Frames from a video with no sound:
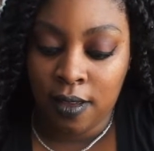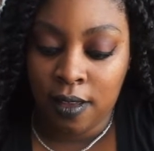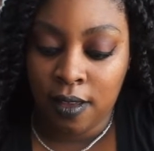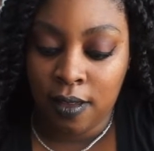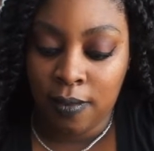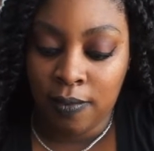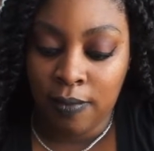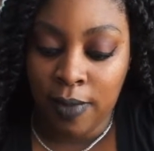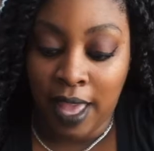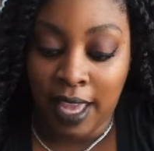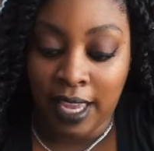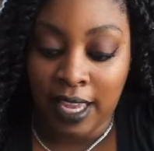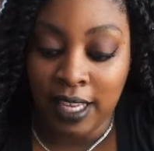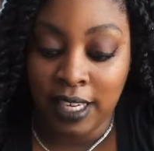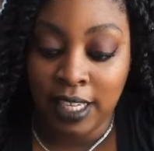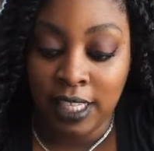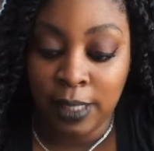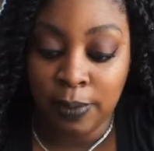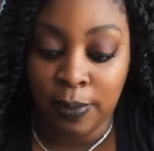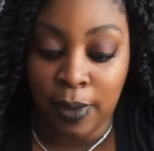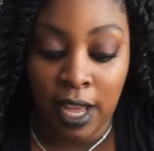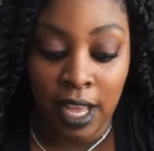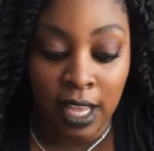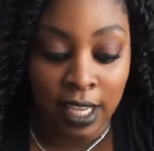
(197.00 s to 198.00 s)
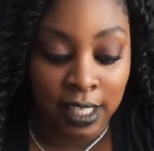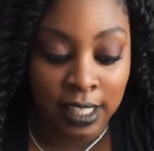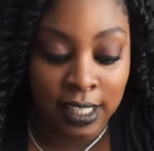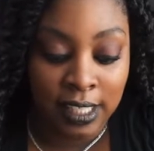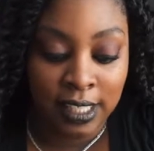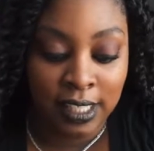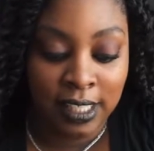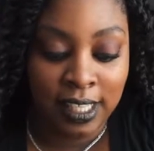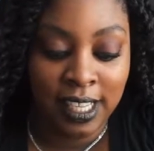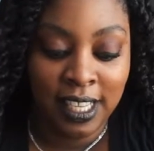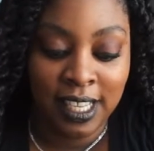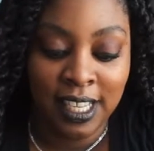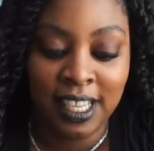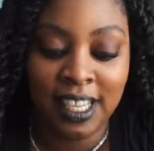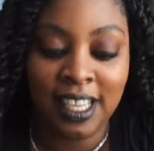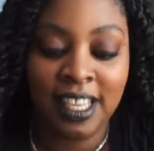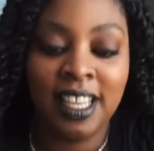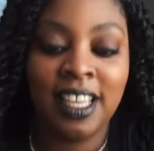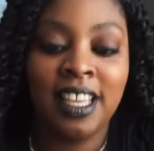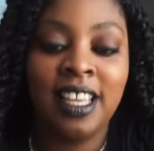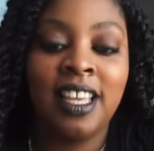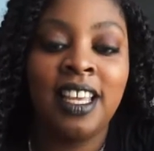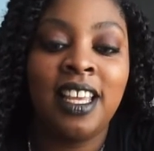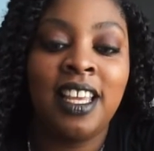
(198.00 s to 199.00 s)
back in this box.
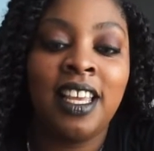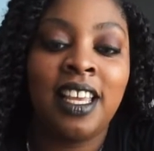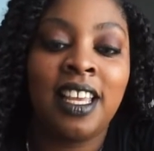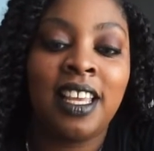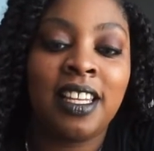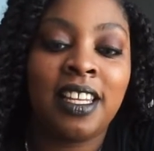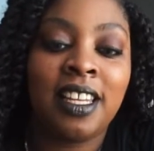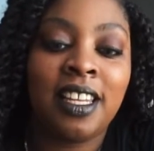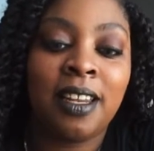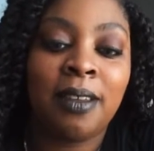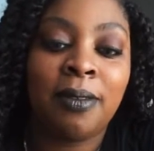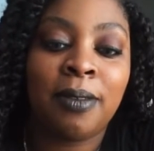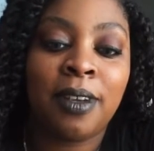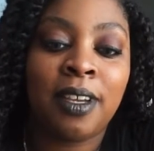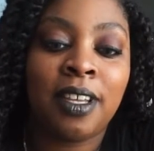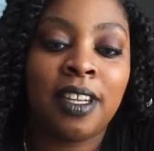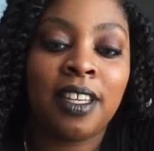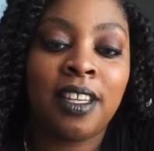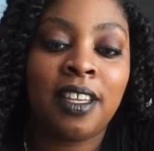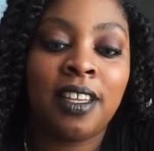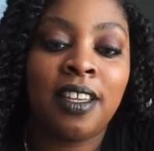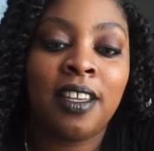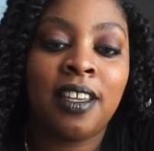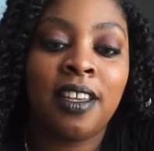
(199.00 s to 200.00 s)
And then I'm going to...